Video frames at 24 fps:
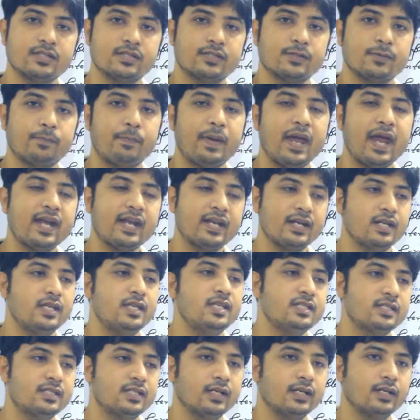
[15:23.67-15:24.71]
So pattern
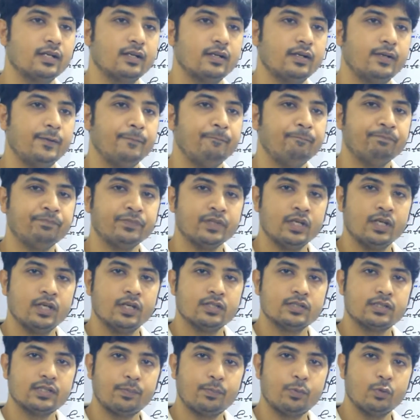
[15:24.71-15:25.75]
is
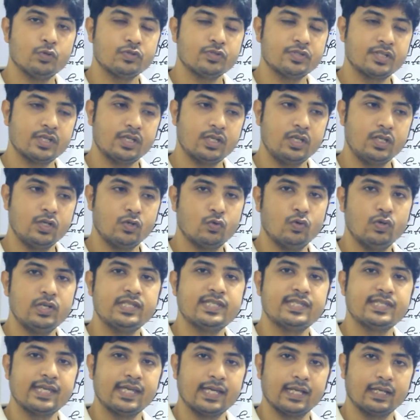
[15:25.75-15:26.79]
suppose the E. coli
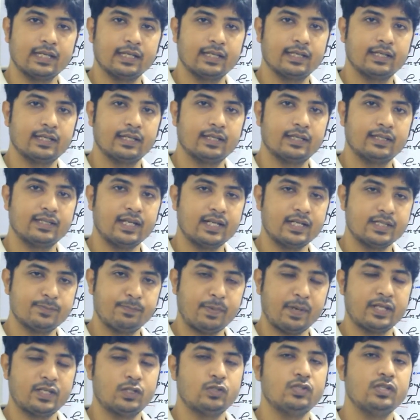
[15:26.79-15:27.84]
cell, that is
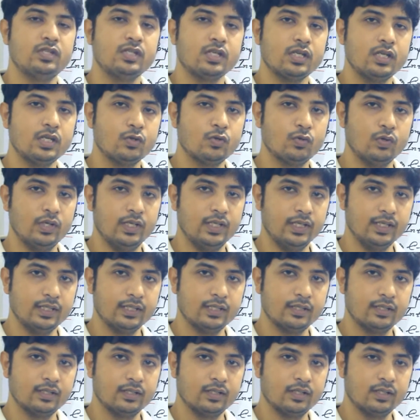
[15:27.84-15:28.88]
pathogenic E. coli,
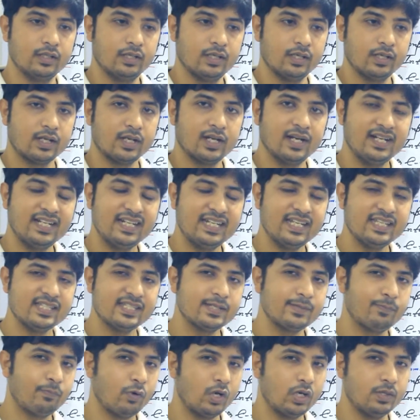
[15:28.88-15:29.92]
contains
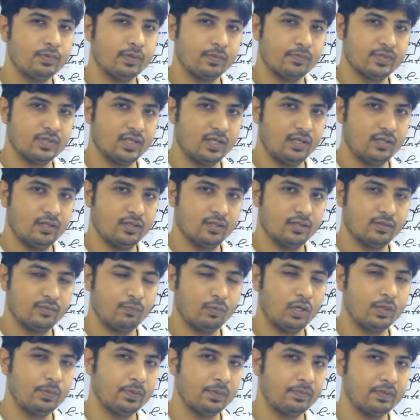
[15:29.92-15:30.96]
a polypeptide.
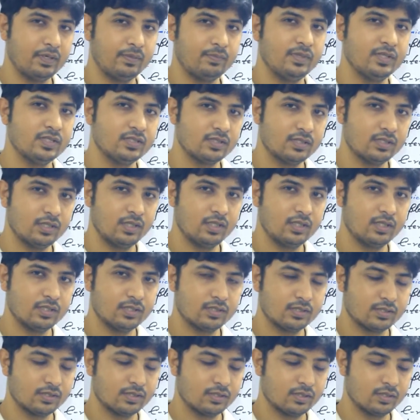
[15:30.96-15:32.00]
Polypeptide means it
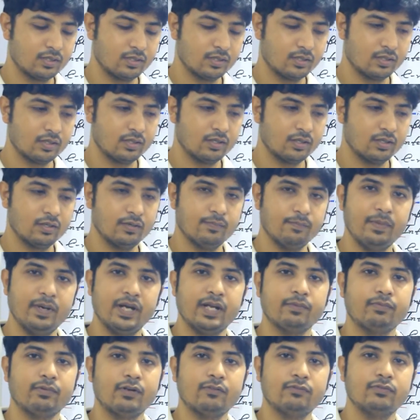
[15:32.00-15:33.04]
is made
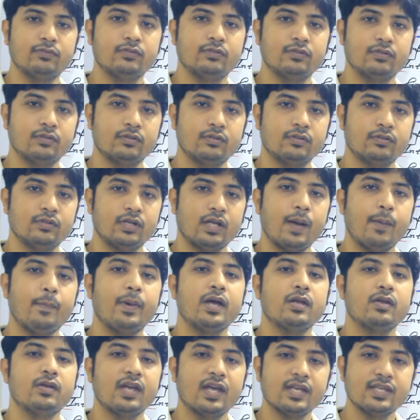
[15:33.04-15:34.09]
up of
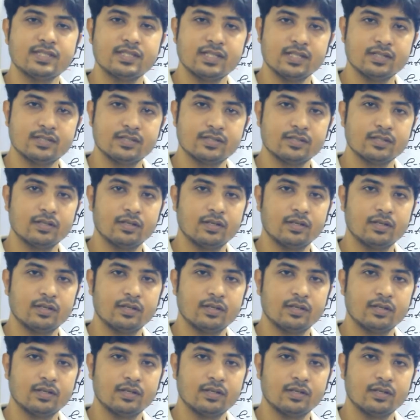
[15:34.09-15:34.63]
amino acids.